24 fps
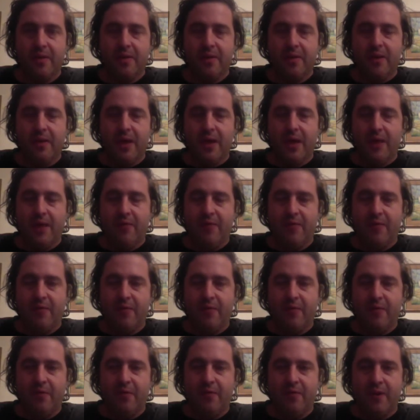If
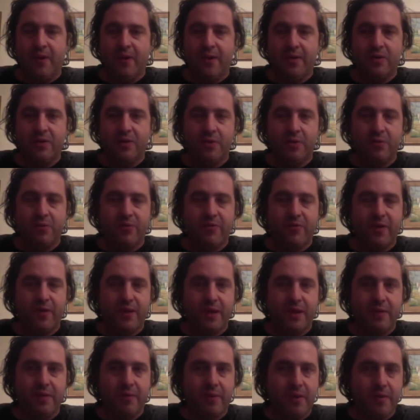you are finding trouble
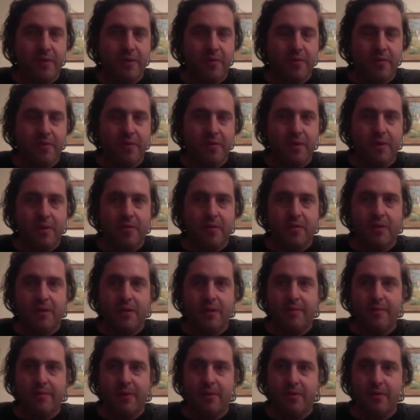finding a partner,
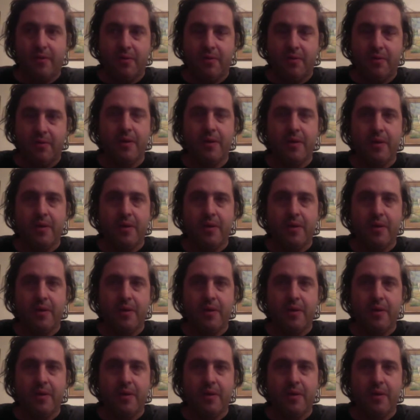let me know.